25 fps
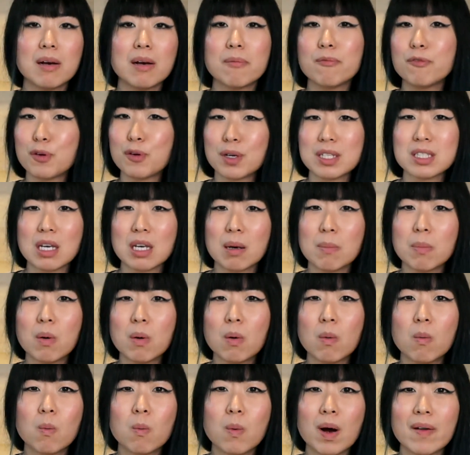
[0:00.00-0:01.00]
for
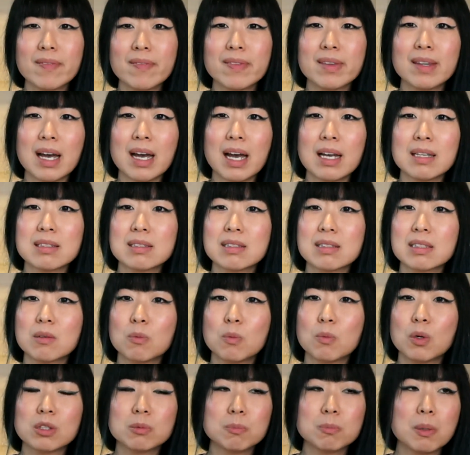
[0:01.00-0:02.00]
example, one that
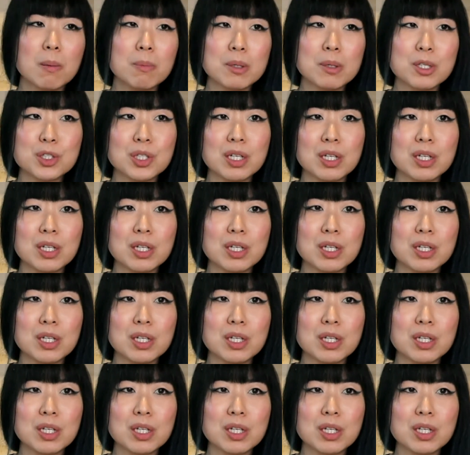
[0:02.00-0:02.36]
was published